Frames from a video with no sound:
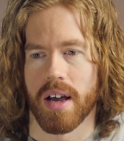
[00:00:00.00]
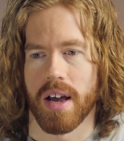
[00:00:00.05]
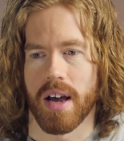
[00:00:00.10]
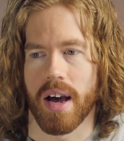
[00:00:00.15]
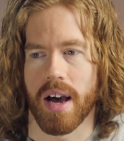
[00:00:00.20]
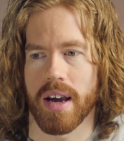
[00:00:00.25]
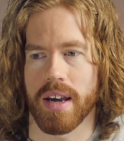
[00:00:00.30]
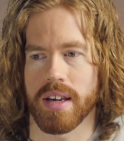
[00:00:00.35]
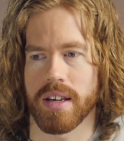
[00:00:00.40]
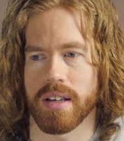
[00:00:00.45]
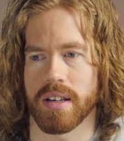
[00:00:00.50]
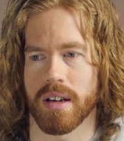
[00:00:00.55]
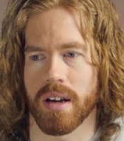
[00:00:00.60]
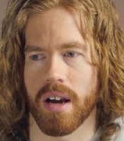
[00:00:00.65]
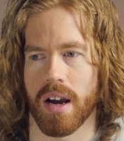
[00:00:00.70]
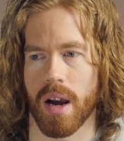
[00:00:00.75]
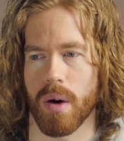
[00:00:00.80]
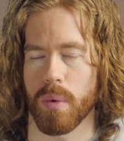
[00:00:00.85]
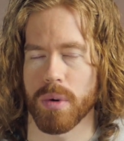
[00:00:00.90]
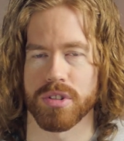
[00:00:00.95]

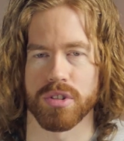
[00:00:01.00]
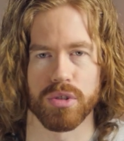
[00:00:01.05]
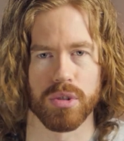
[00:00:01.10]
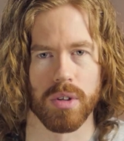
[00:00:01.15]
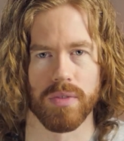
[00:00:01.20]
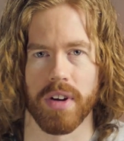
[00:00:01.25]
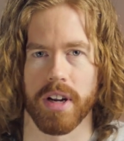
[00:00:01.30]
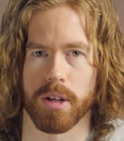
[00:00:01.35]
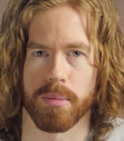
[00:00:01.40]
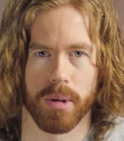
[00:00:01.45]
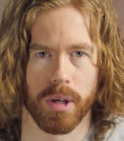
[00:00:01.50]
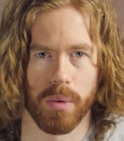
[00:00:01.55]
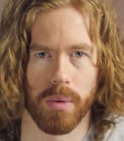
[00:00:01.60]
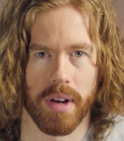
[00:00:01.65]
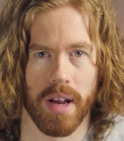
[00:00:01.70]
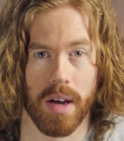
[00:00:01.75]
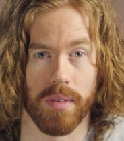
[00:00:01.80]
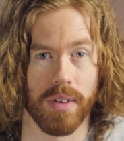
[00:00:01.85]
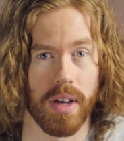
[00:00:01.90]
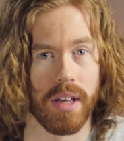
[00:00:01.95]
I wasn't sure if anybody would
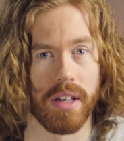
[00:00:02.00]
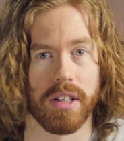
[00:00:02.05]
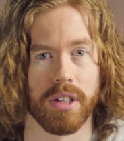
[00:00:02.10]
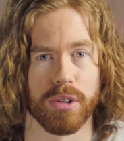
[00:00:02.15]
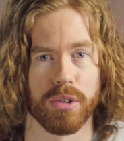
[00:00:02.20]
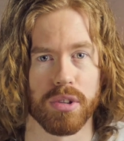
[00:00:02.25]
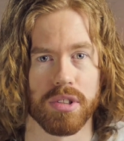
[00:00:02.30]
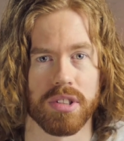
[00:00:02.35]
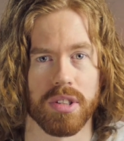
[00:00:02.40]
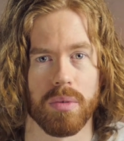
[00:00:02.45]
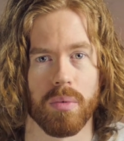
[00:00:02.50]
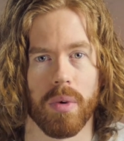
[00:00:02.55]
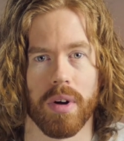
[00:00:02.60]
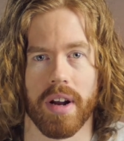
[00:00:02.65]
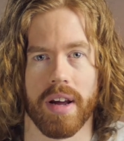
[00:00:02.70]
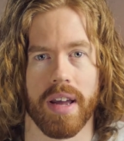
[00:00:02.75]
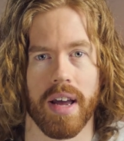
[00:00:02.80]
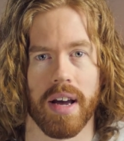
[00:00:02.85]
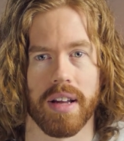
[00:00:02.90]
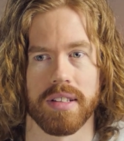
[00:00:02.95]
have any interest in what
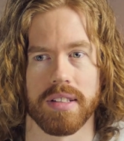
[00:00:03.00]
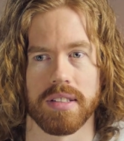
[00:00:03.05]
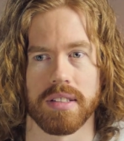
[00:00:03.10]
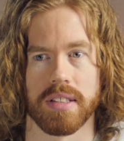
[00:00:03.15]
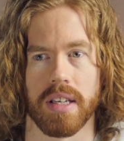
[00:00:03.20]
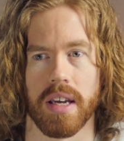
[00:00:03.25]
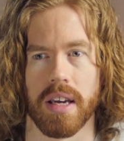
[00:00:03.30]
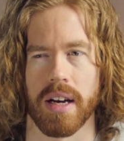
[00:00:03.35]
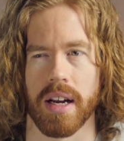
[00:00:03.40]
I had to say,